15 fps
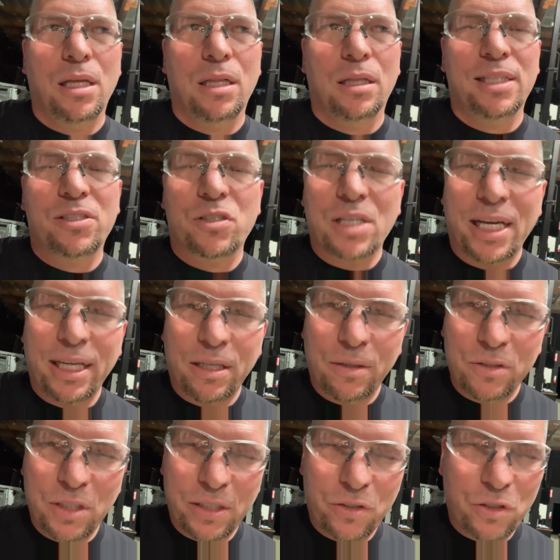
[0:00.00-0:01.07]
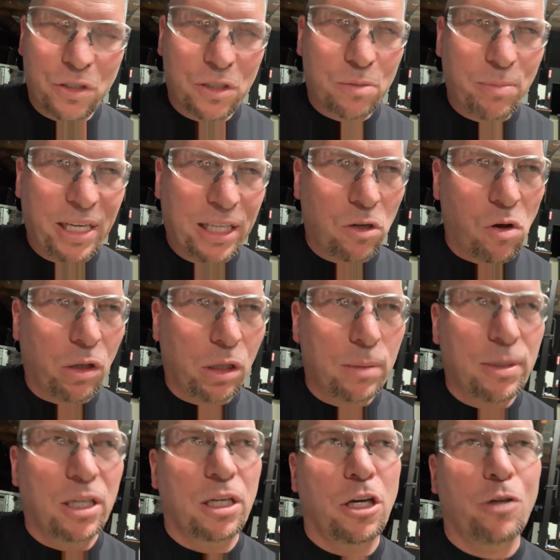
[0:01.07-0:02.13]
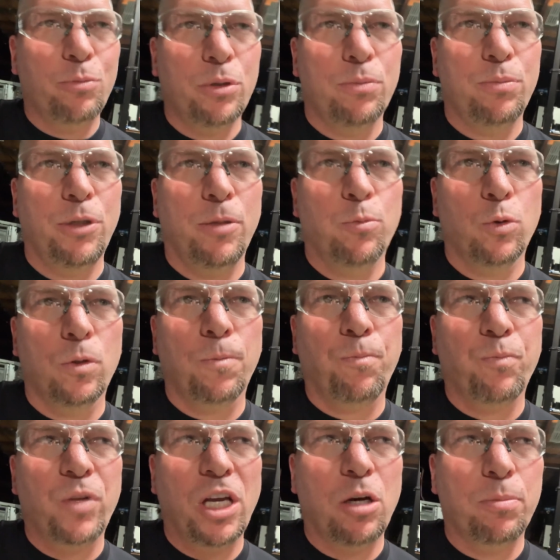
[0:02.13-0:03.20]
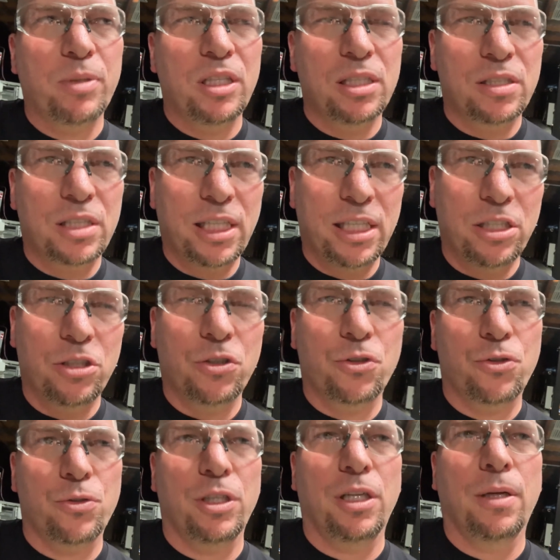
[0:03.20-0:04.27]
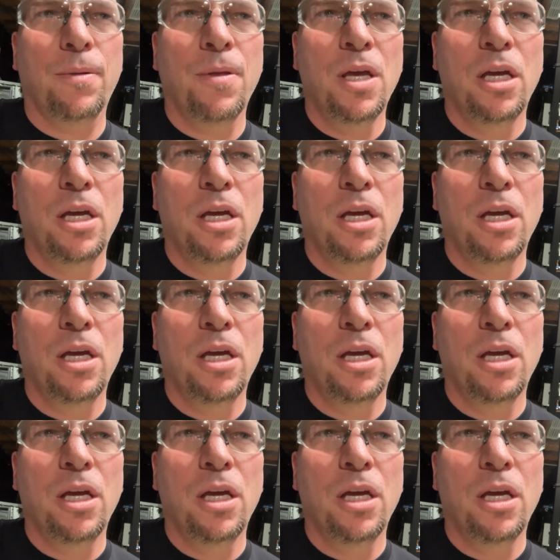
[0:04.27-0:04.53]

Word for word: let's, like, let's just make it all about helping people, helping this industry,